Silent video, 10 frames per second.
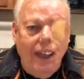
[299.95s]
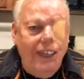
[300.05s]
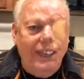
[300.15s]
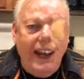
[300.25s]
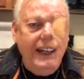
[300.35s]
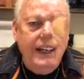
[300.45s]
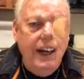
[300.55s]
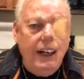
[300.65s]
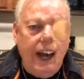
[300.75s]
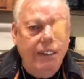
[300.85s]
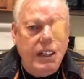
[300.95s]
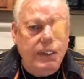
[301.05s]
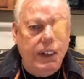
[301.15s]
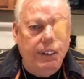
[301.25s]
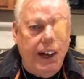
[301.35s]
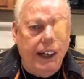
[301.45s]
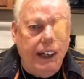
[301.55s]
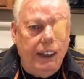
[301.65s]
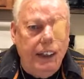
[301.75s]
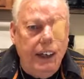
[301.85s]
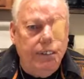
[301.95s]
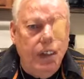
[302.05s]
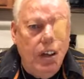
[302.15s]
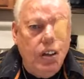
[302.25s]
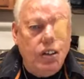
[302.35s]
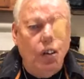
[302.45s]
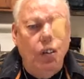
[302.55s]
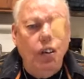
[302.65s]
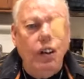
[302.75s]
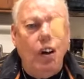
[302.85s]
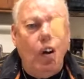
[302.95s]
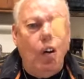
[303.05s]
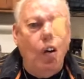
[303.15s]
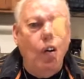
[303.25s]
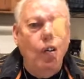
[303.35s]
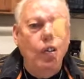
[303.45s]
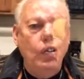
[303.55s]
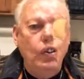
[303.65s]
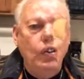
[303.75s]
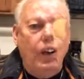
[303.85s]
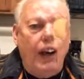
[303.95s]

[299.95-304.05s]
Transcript: They did not have the Spirit abiding in them. So we're in a whole new